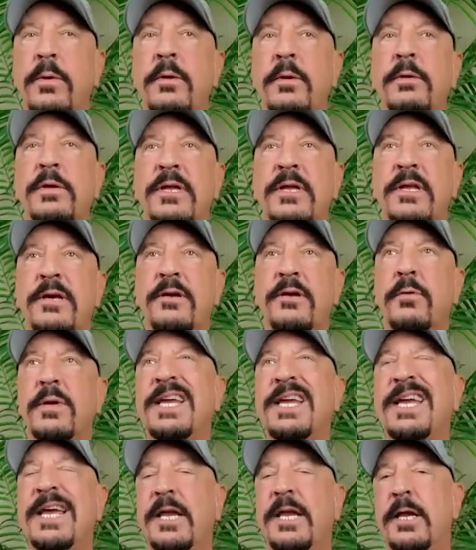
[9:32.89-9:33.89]
literally
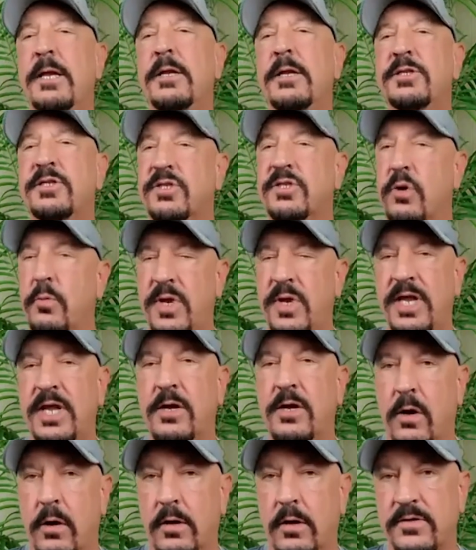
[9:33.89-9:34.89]
getting so many
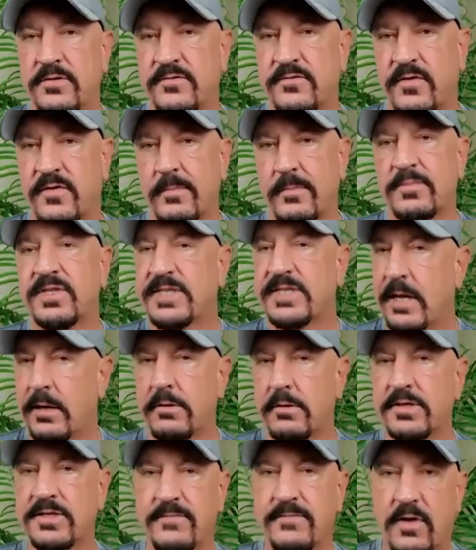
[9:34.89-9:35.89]
calls from
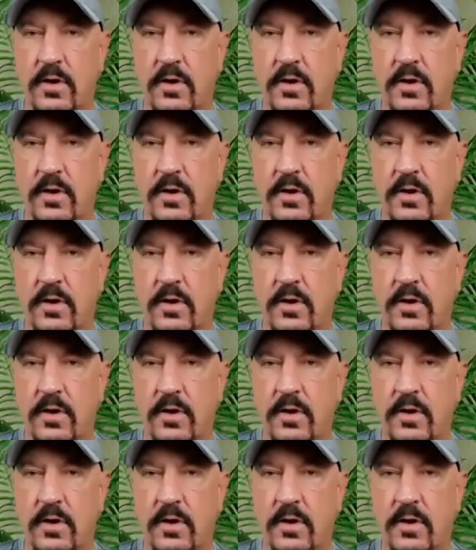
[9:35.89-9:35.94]
sellers of